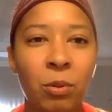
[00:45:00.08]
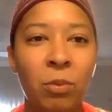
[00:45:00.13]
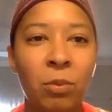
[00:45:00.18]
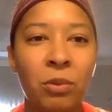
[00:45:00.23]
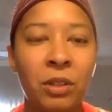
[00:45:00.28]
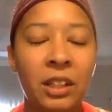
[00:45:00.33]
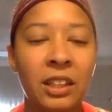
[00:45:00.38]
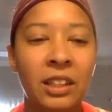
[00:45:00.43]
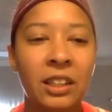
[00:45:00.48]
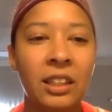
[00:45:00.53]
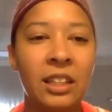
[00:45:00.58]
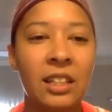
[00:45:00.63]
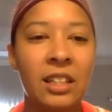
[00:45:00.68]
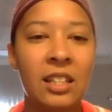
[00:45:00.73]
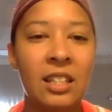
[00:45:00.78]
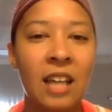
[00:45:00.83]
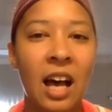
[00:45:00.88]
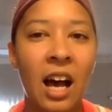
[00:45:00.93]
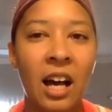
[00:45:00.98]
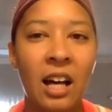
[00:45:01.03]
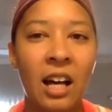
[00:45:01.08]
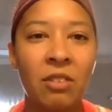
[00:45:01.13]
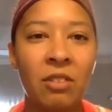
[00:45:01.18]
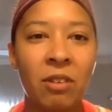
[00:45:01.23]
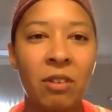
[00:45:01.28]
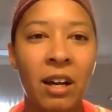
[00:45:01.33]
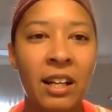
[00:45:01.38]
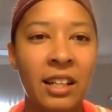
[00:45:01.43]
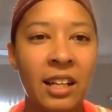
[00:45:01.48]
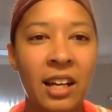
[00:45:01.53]
appropriately. It's hot
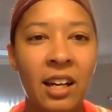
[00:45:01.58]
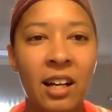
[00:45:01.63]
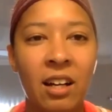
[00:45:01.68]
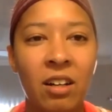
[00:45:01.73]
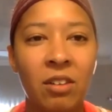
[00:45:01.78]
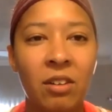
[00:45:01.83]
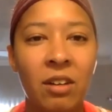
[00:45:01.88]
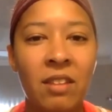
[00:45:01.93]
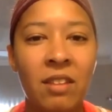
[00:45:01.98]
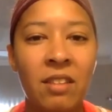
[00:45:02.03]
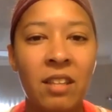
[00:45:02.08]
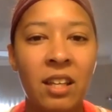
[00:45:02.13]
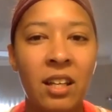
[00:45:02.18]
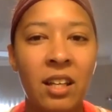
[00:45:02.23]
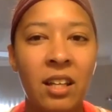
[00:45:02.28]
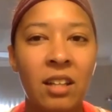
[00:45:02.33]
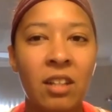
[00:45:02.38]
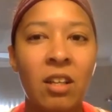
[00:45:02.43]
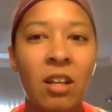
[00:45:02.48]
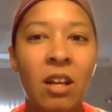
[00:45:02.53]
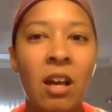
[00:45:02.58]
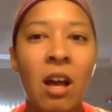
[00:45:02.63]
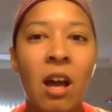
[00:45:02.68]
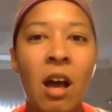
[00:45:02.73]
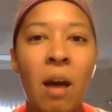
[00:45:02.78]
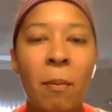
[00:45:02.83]
right now, and then